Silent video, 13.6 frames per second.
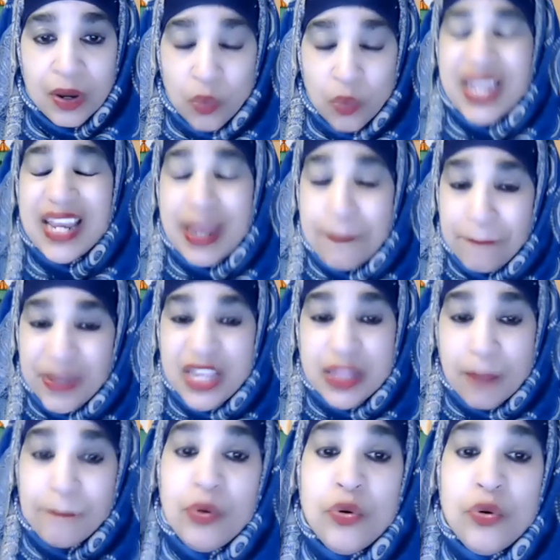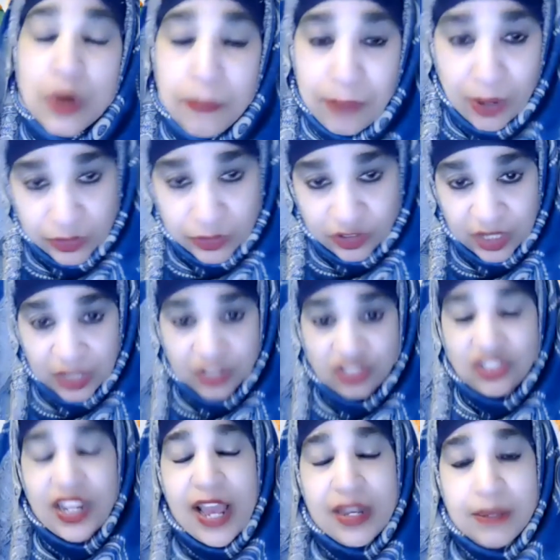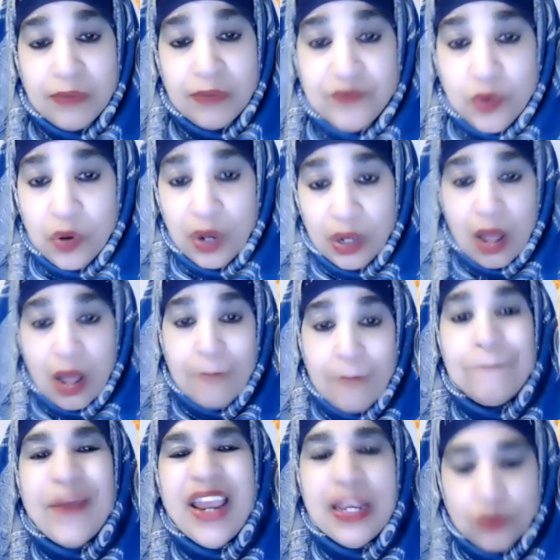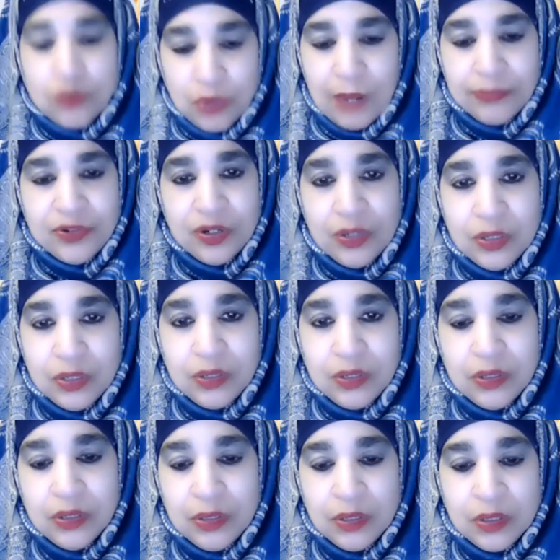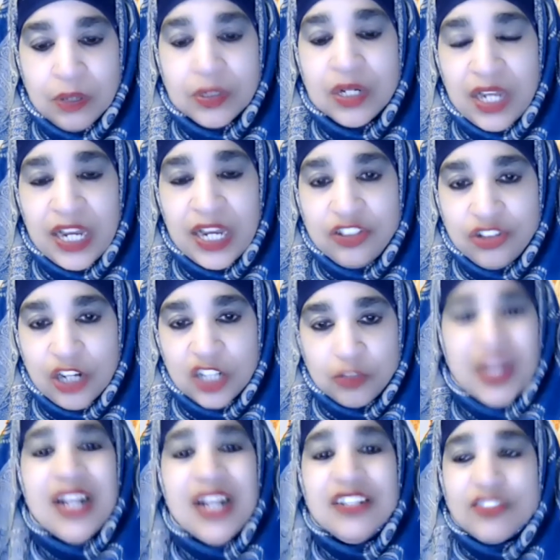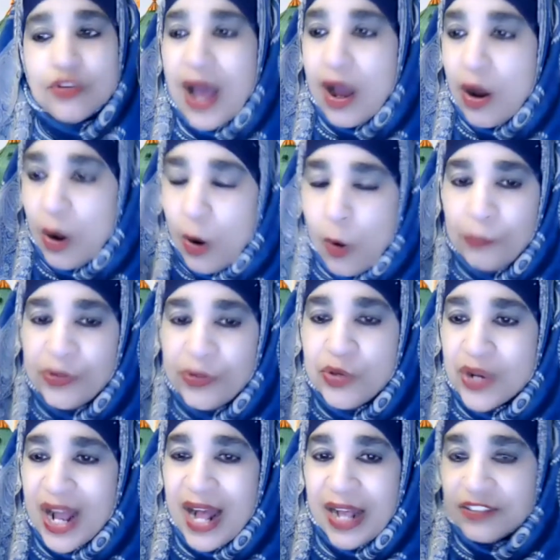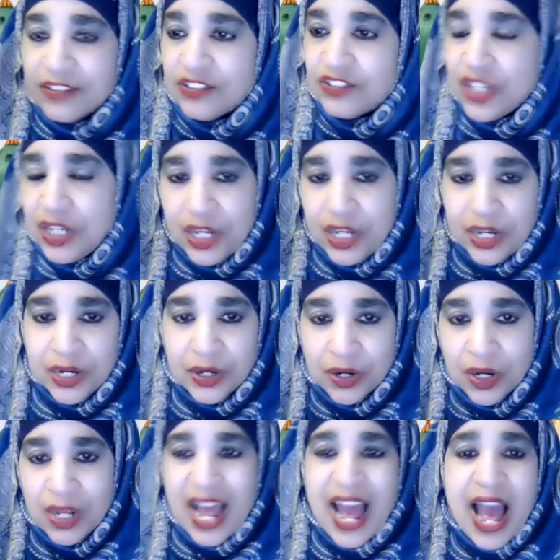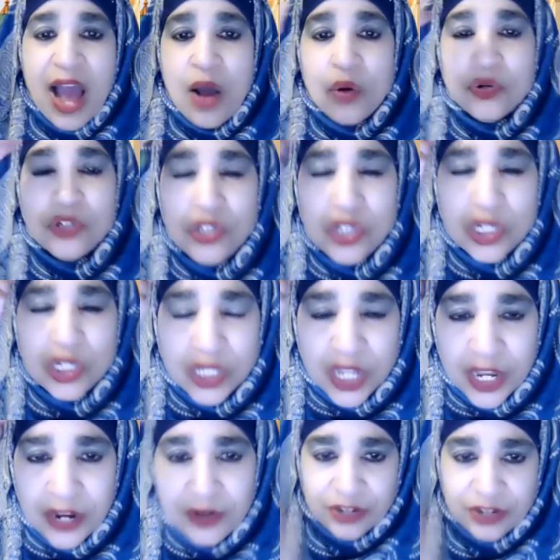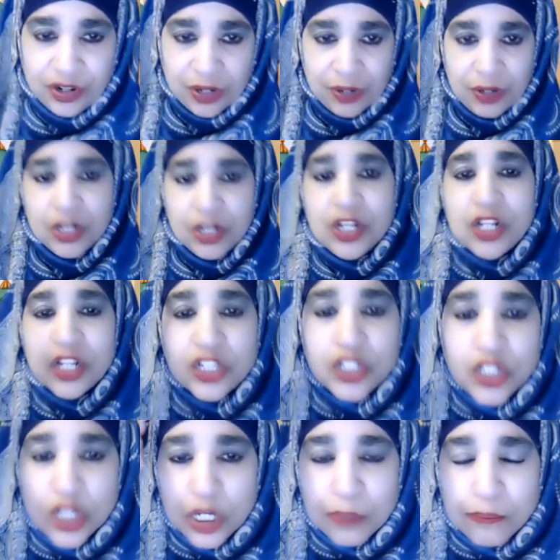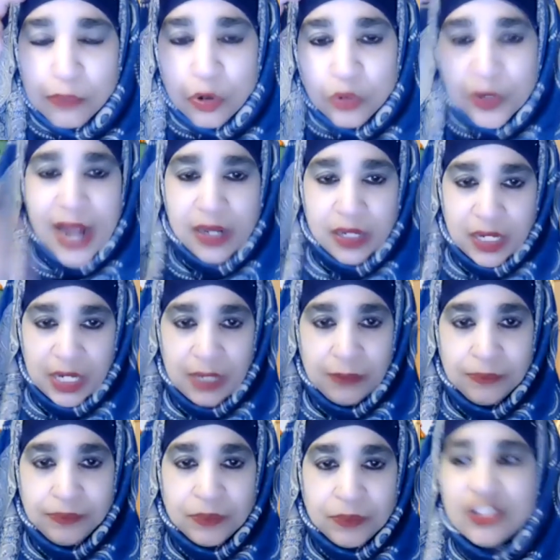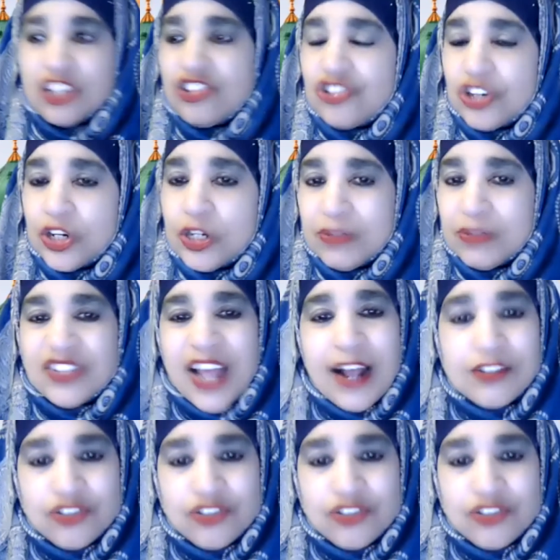we can be the poor person standing before Allah bankrupt on a day of judgment. So I hope you guys see here how good character, good morality determines how